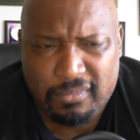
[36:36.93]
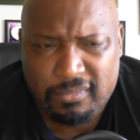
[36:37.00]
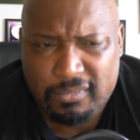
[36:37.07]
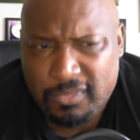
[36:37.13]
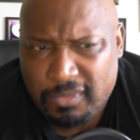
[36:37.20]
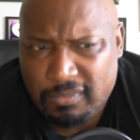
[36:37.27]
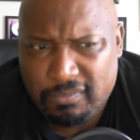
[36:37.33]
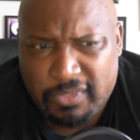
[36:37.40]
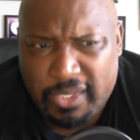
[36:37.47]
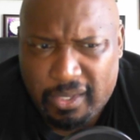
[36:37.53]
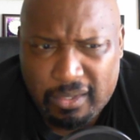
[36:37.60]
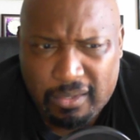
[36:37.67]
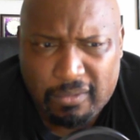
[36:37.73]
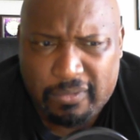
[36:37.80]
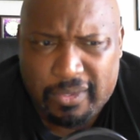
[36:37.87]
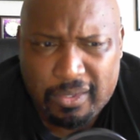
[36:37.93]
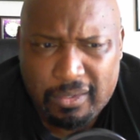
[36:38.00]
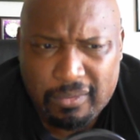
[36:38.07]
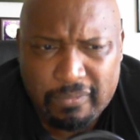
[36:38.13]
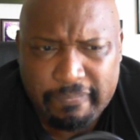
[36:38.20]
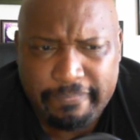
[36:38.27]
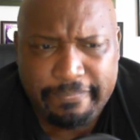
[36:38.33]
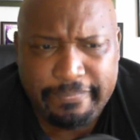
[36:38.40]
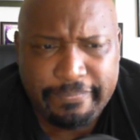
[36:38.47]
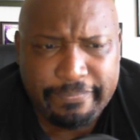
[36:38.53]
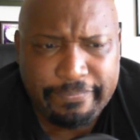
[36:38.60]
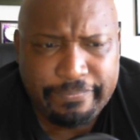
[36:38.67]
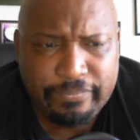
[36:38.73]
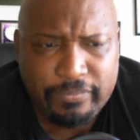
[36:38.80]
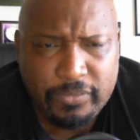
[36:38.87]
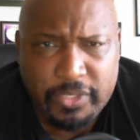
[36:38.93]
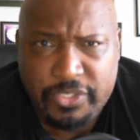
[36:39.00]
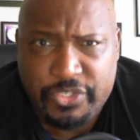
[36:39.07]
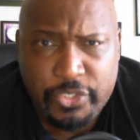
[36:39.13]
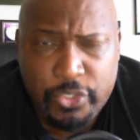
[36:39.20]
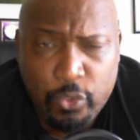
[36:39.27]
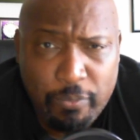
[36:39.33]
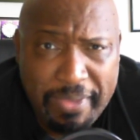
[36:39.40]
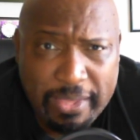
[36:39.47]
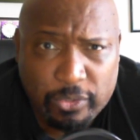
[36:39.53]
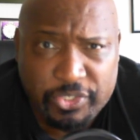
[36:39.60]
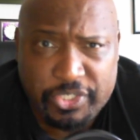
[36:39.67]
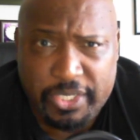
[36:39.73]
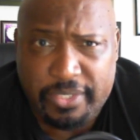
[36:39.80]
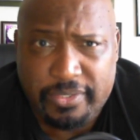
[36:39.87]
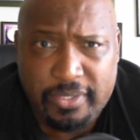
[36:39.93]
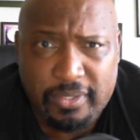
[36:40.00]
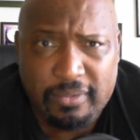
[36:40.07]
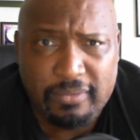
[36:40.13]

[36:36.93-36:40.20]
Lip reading: Okay. This is new male shit.